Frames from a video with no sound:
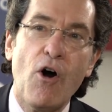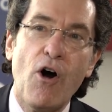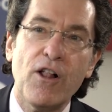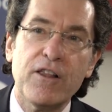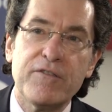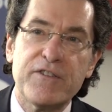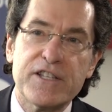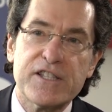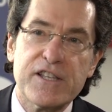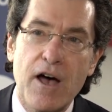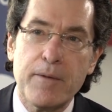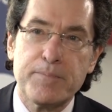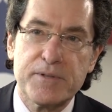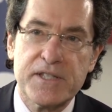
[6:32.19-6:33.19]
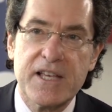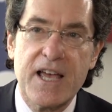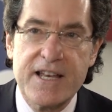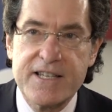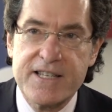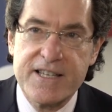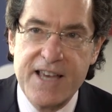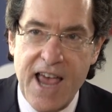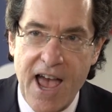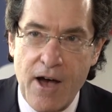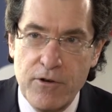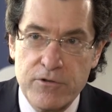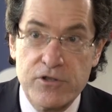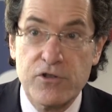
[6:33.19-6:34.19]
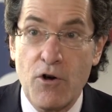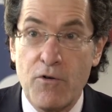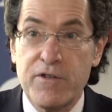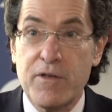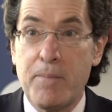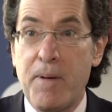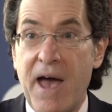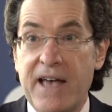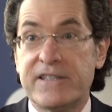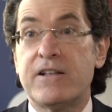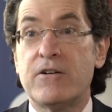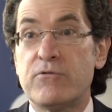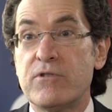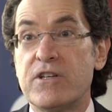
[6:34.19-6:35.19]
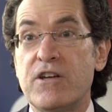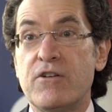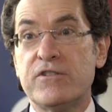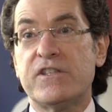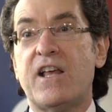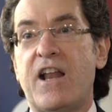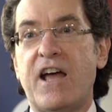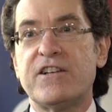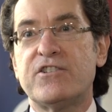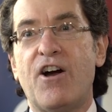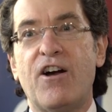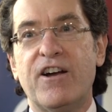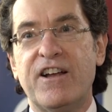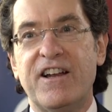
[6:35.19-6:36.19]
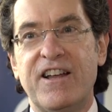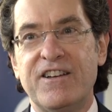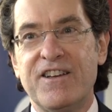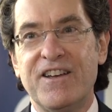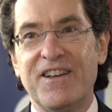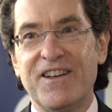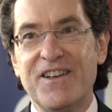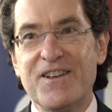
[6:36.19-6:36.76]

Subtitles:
all of its ups and downs over the past 100 years, and I targeted